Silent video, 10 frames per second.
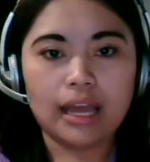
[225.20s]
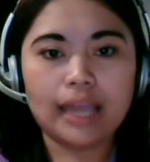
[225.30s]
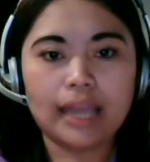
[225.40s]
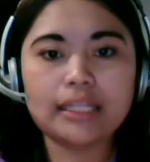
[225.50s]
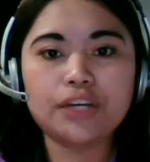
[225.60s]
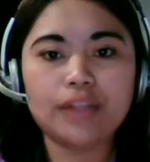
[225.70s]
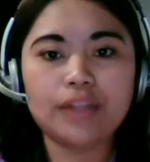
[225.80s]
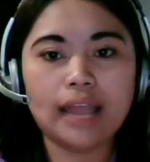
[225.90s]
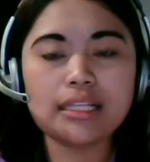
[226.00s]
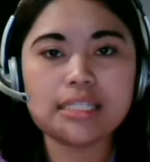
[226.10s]
In the
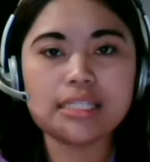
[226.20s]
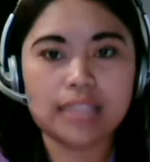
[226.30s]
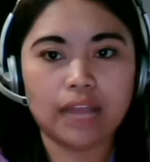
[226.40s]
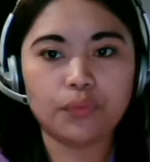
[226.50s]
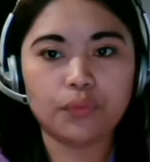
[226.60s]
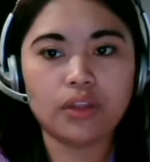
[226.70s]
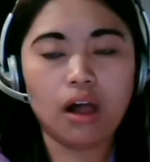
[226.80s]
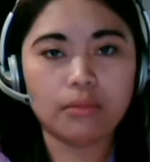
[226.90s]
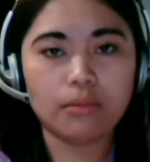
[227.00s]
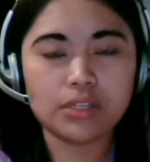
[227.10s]
United States, with
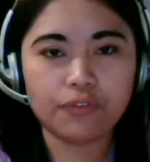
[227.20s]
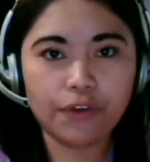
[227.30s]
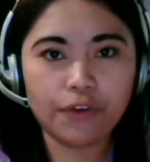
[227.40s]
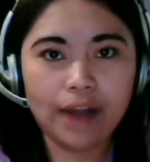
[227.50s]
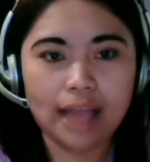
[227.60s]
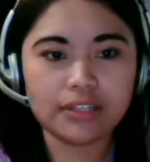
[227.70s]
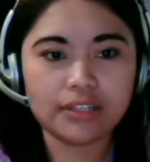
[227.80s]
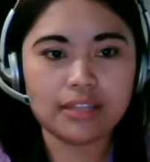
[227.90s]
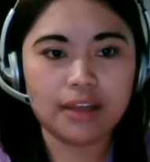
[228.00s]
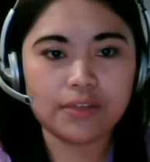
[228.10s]
almost
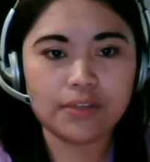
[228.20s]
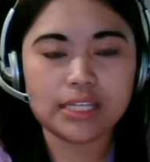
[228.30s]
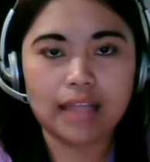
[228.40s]
400,000